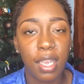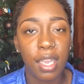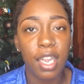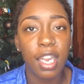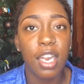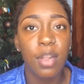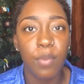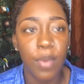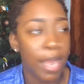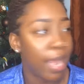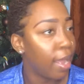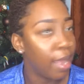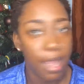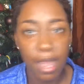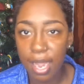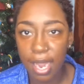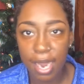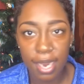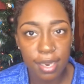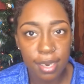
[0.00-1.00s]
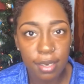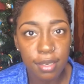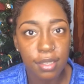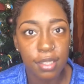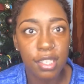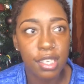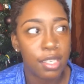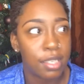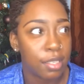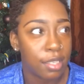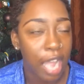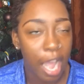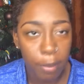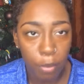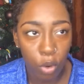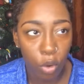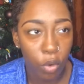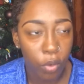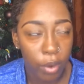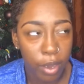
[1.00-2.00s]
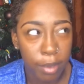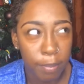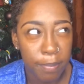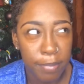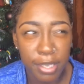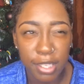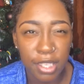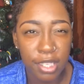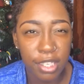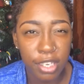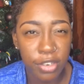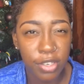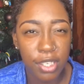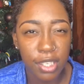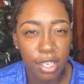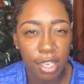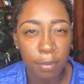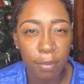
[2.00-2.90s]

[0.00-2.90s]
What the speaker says: Anyway, it didn't just stop growing mysteriously